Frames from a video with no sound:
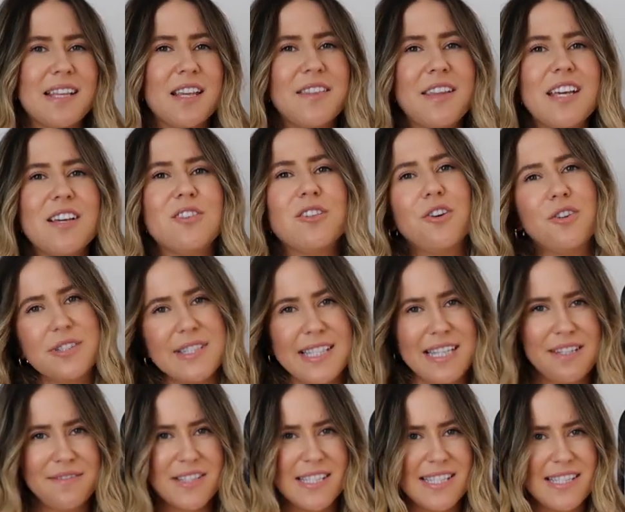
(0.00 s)
I think long
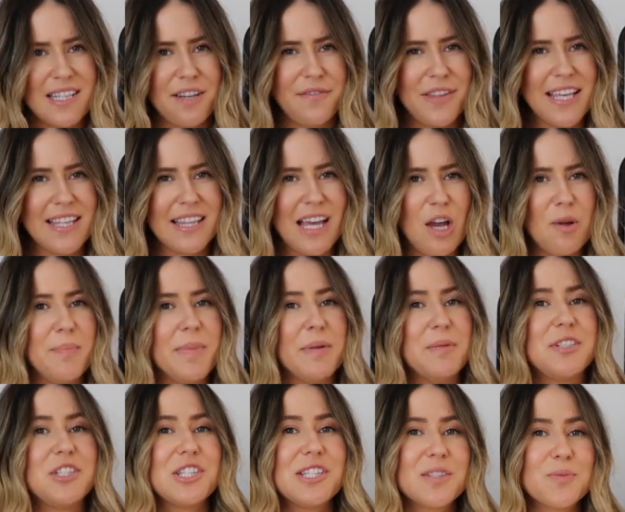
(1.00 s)
sleeves and stuff like that,
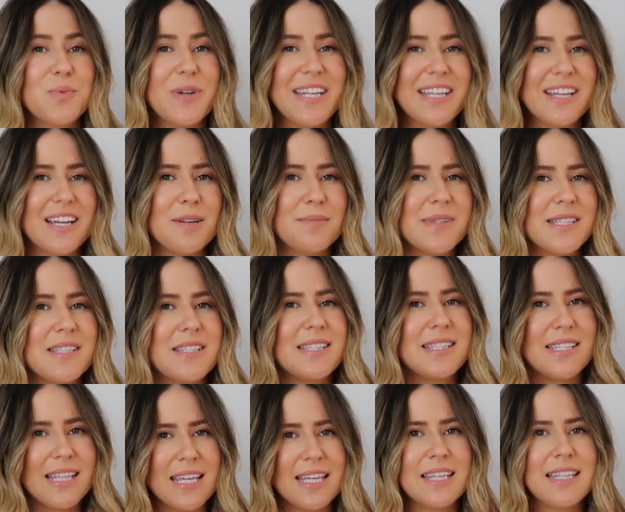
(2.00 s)
but just when it comes to
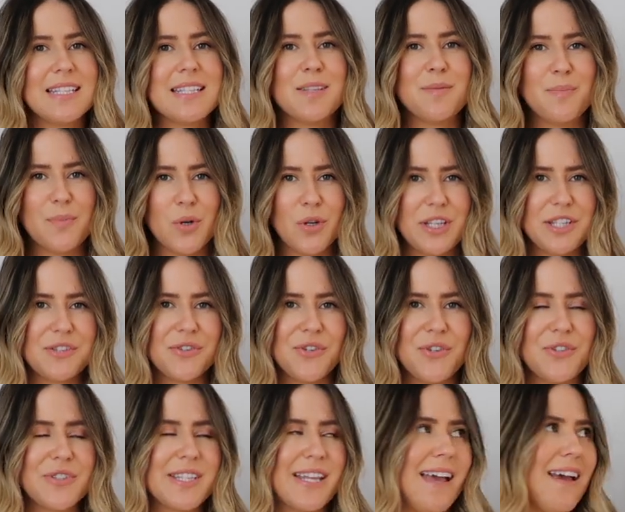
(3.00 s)
singlets and
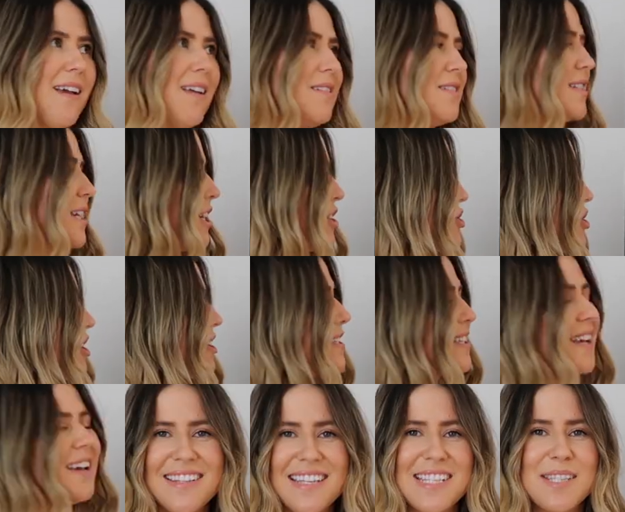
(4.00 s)
bodysuits and
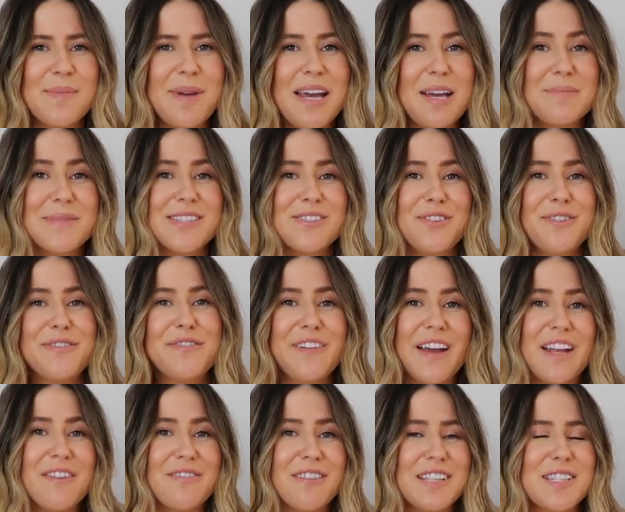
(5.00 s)
t-shirts, these are my absolute
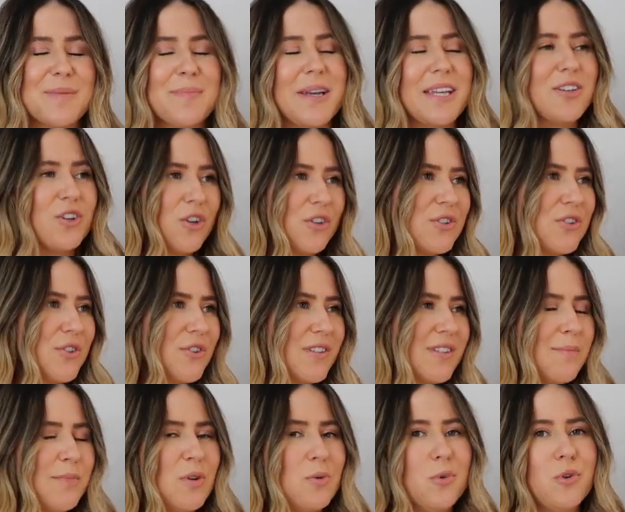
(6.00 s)
favorites, my
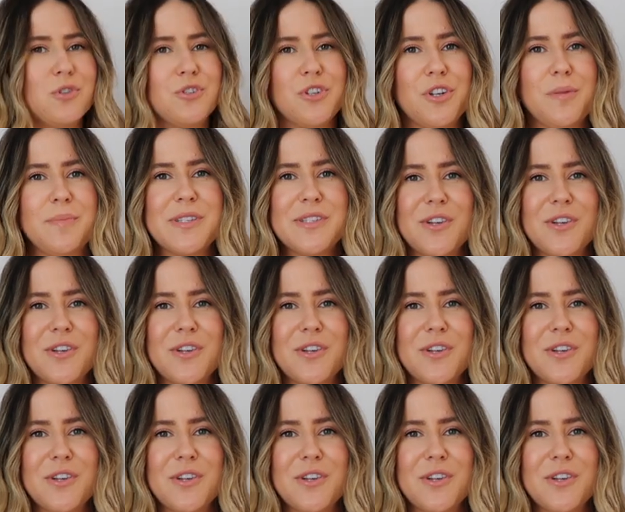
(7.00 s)
go-tos in my wardrobe.